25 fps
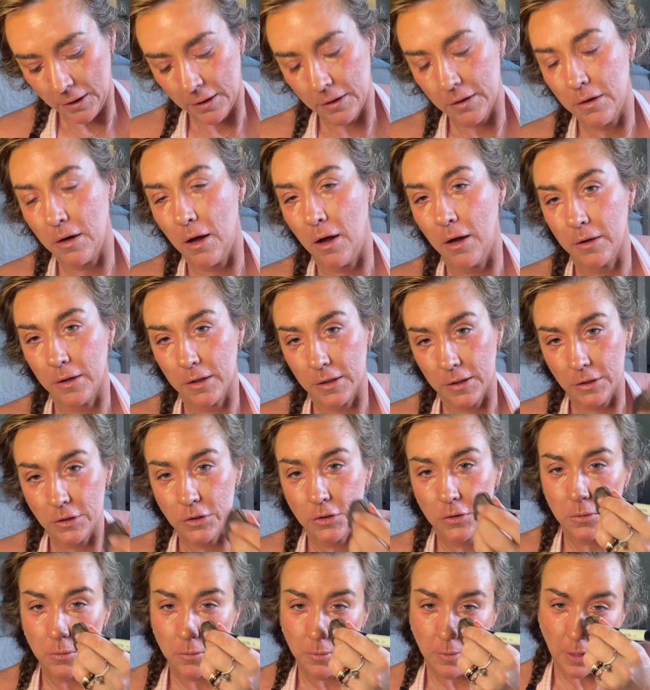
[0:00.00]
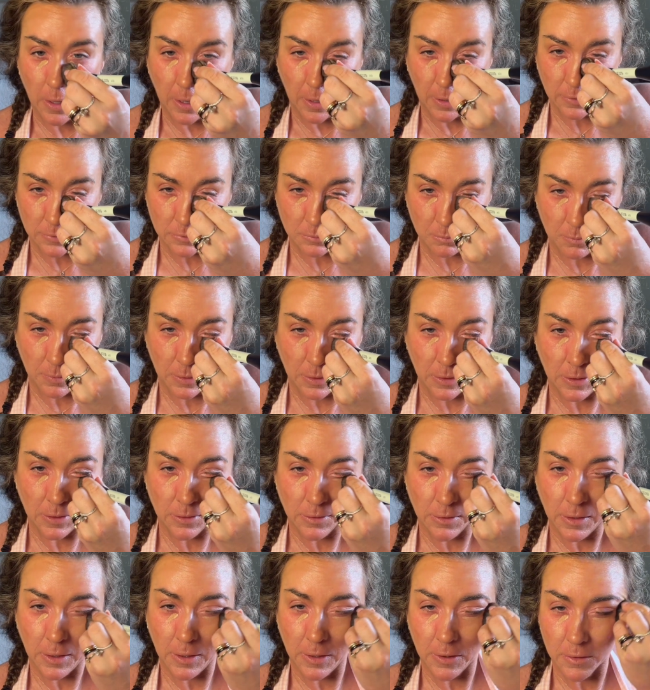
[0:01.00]
not going to do as many
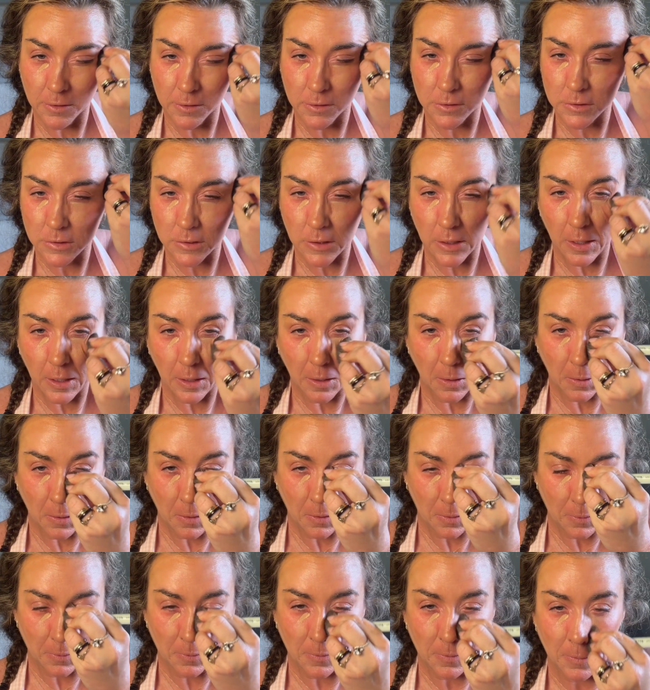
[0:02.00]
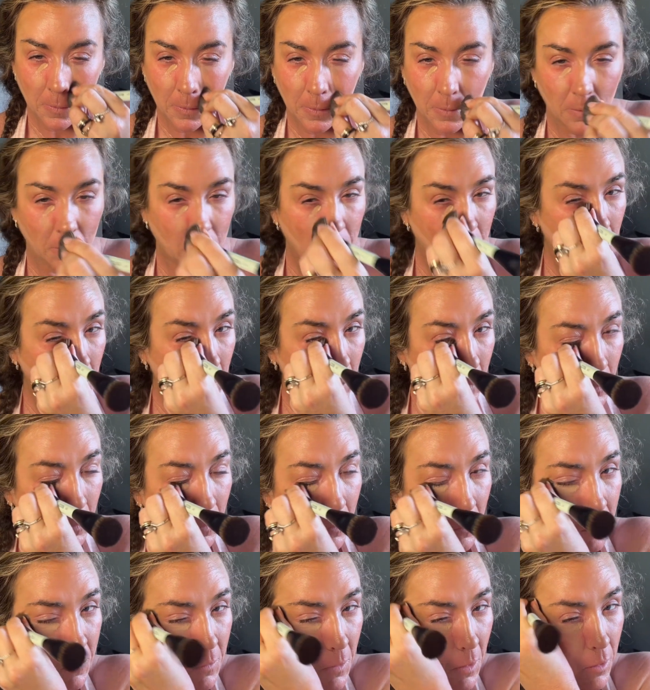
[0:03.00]
layers and
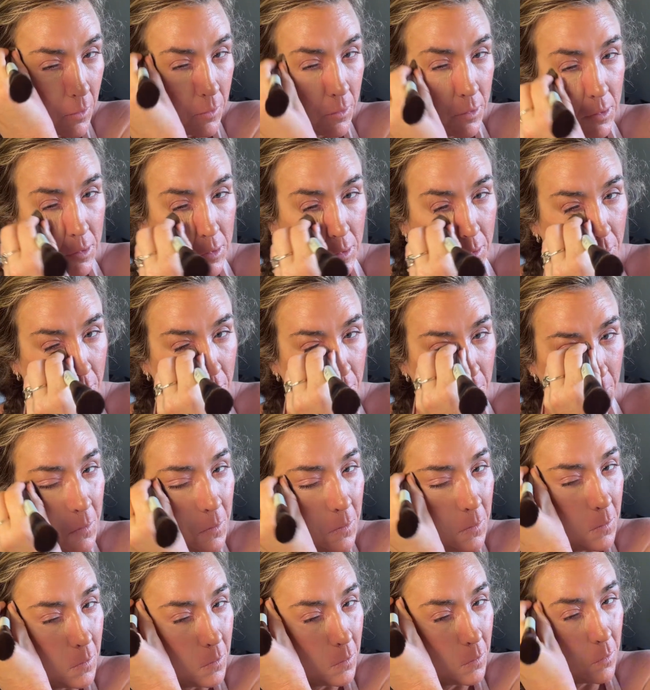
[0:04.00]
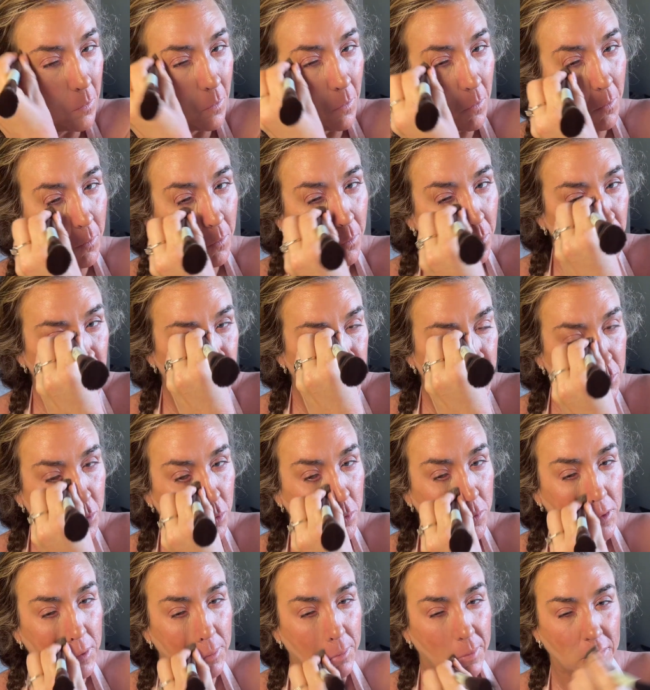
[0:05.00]
not going to do
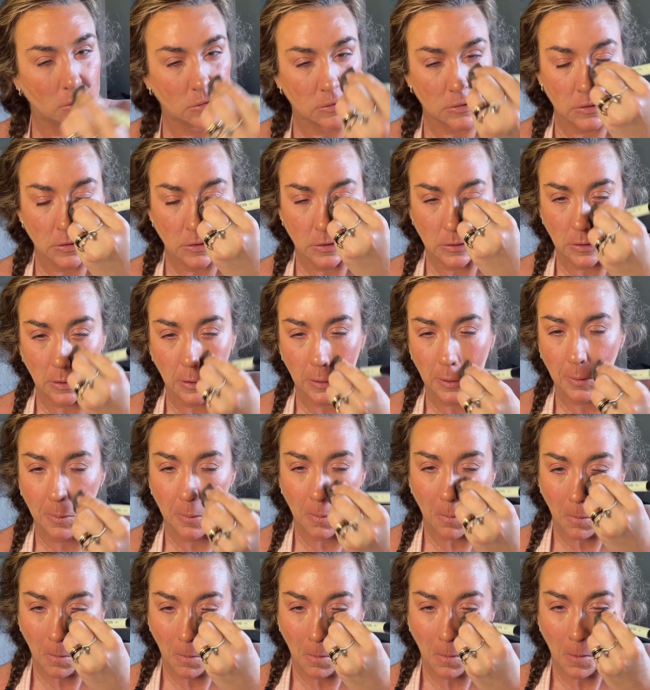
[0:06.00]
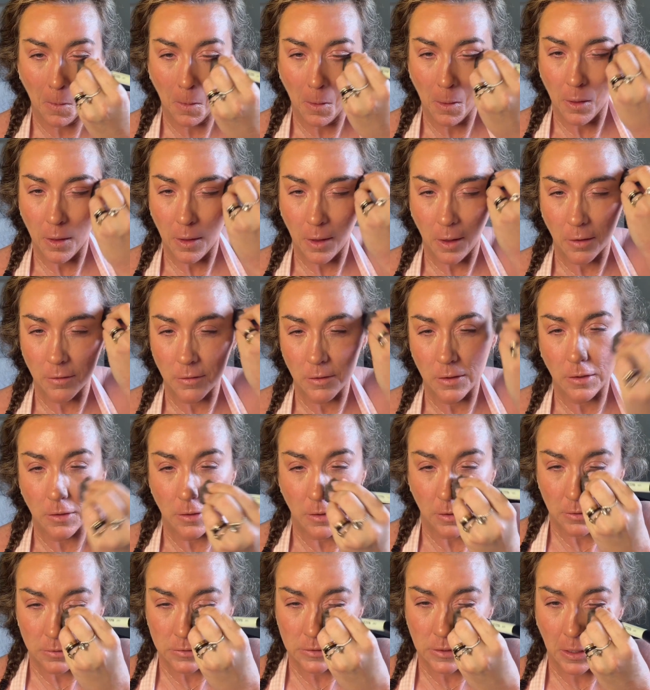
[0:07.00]
them as thin. And then
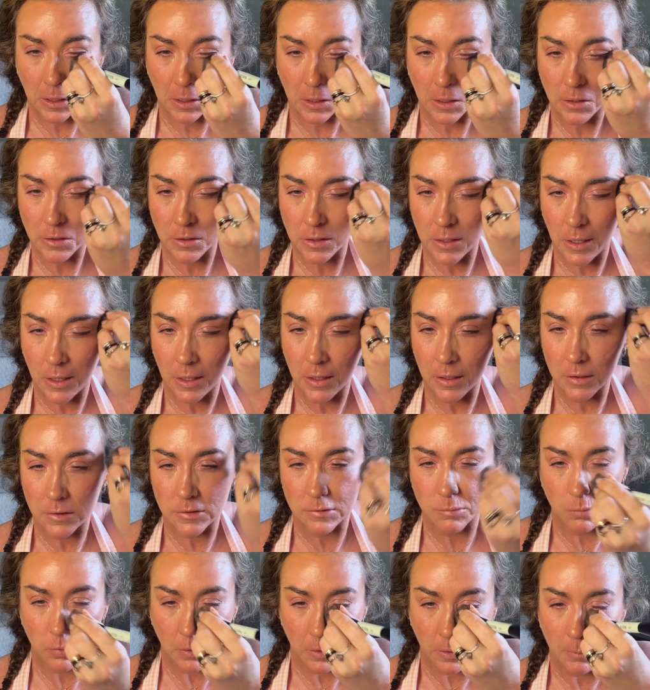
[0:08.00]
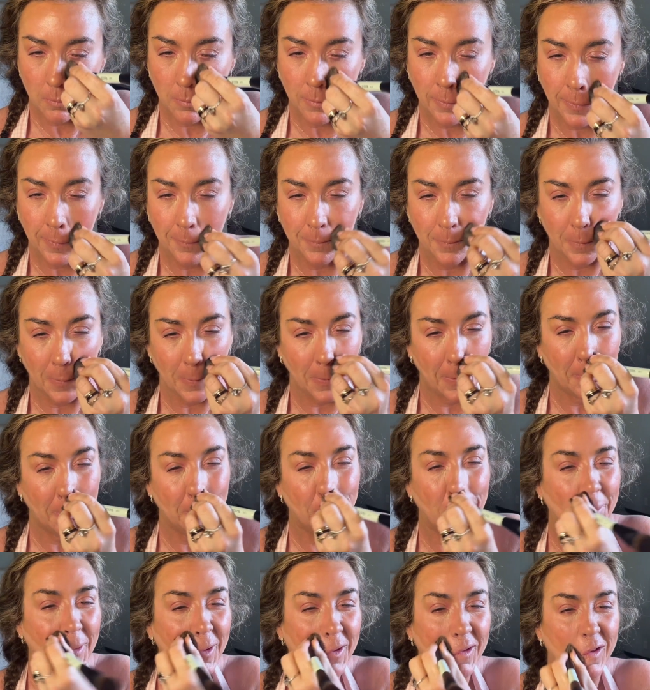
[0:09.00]
the second thing is blend, blend, blend.
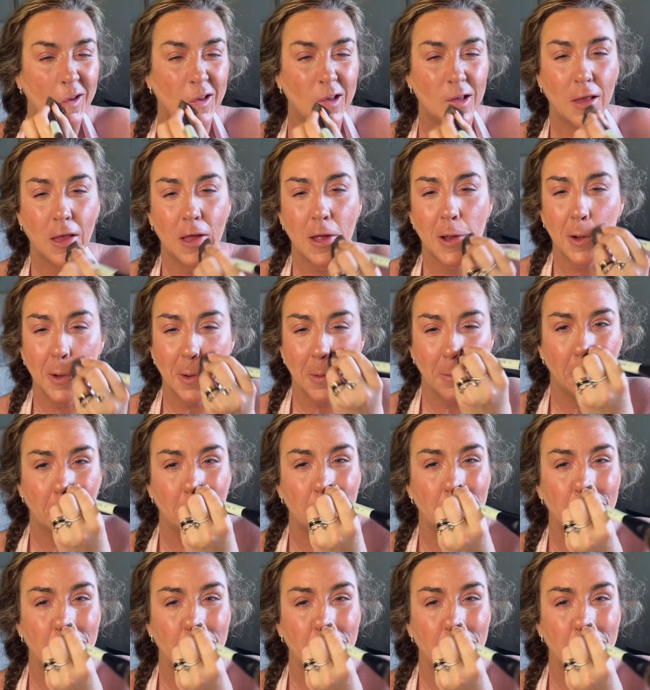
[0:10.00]
That's kind of